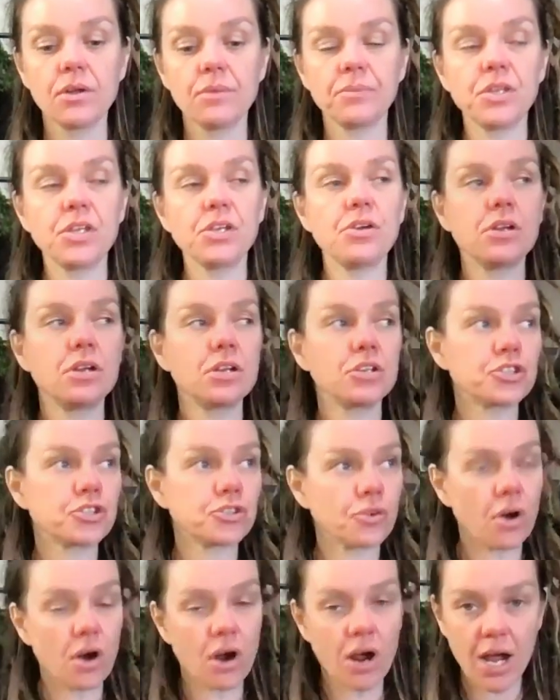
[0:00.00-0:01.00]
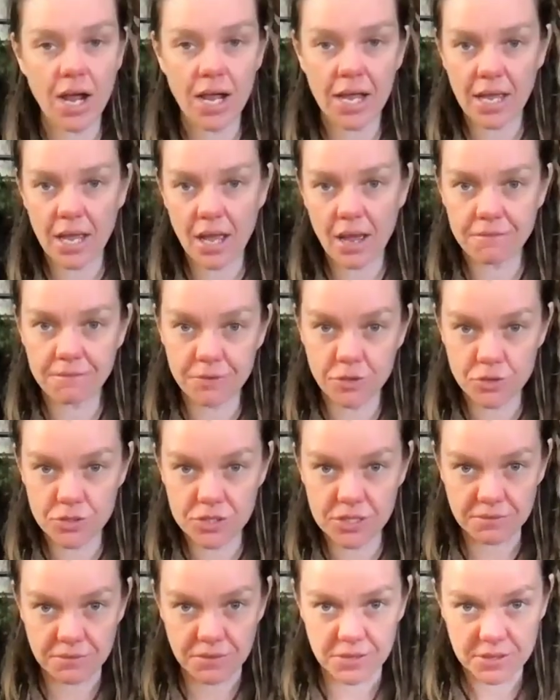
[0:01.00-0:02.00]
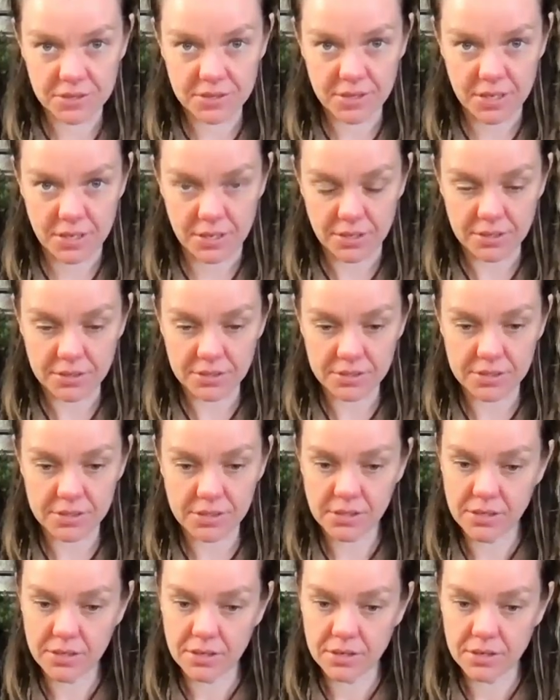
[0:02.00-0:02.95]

you're going to try a few different things.